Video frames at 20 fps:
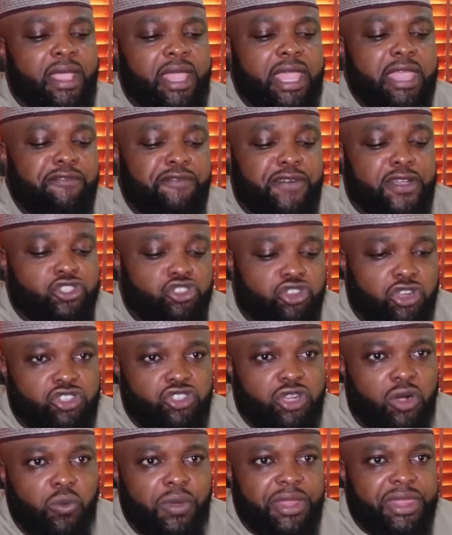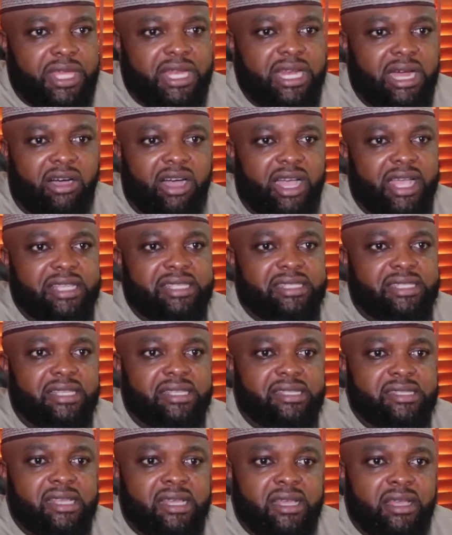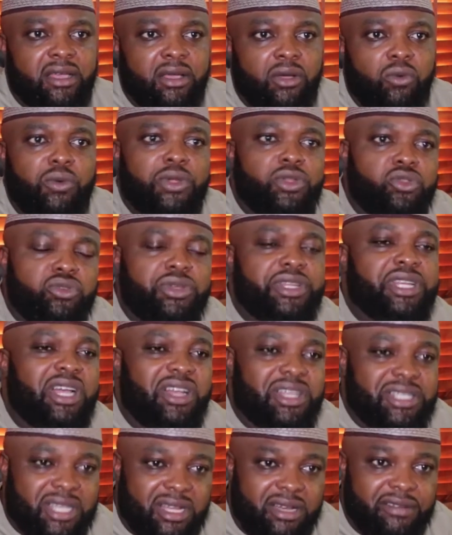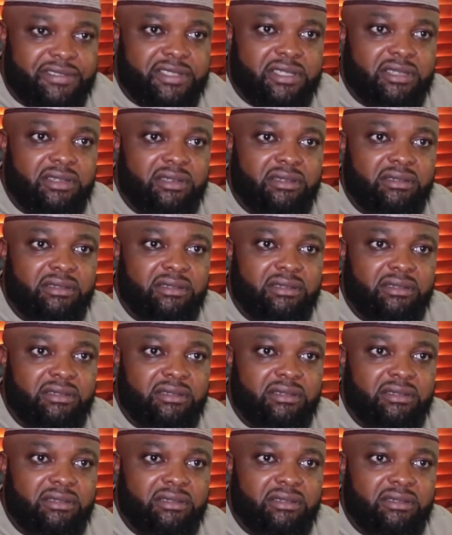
infrastructure within our estates. We do it ourselves.